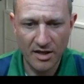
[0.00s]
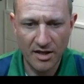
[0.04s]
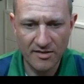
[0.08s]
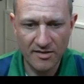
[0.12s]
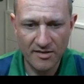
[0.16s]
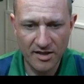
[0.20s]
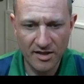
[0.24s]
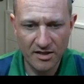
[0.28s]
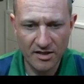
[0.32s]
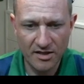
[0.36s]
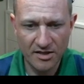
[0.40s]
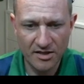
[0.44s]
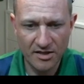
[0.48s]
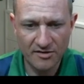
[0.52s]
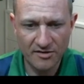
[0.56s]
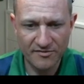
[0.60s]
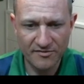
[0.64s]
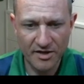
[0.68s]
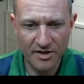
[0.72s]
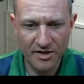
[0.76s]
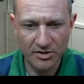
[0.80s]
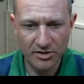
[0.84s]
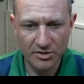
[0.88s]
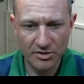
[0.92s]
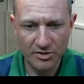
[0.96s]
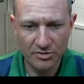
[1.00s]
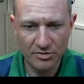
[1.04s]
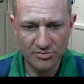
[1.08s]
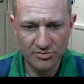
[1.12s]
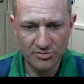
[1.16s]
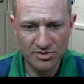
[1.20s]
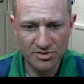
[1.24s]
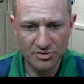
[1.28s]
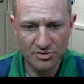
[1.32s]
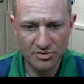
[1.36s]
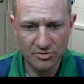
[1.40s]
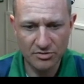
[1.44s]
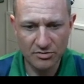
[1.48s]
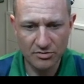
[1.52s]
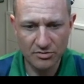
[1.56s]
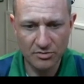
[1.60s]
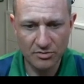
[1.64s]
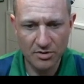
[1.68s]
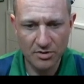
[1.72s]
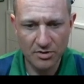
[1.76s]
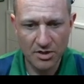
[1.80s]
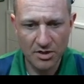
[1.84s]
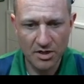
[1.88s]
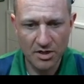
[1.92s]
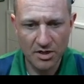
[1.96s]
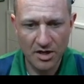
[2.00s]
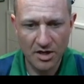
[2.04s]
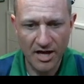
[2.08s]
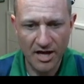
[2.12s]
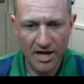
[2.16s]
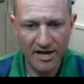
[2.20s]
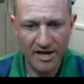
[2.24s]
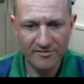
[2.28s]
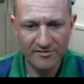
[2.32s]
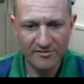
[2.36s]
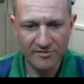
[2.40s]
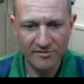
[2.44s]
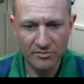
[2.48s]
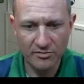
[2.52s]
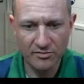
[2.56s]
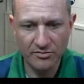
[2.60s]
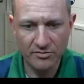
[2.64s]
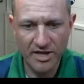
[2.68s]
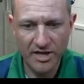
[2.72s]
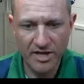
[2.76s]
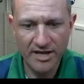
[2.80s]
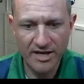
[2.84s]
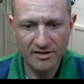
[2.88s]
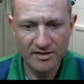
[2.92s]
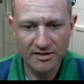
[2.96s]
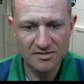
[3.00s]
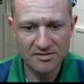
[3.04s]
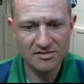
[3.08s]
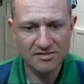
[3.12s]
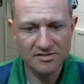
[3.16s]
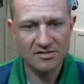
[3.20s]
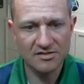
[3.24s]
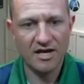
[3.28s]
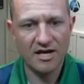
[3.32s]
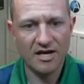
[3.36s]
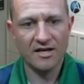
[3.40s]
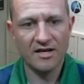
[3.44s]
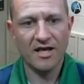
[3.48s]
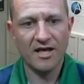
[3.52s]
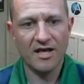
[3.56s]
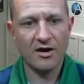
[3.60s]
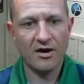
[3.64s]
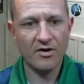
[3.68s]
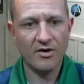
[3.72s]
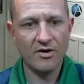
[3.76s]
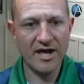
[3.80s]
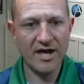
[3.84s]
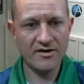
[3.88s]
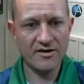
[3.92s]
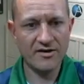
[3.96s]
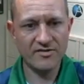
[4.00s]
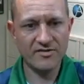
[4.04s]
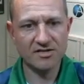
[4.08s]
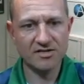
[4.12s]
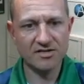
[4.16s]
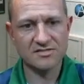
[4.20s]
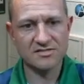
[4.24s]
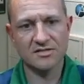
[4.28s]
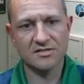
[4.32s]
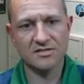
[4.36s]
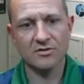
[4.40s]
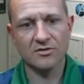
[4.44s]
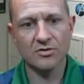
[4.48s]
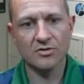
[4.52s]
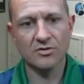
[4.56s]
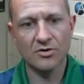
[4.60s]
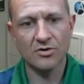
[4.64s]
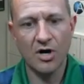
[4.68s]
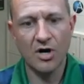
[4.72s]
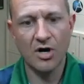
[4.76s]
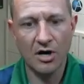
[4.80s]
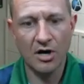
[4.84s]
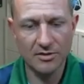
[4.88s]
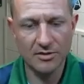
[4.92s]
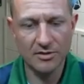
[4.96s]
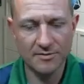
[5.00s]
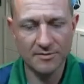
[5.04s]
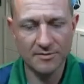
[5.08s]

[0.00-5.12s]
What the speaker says: then if I go to iPhone X, I now have a single column.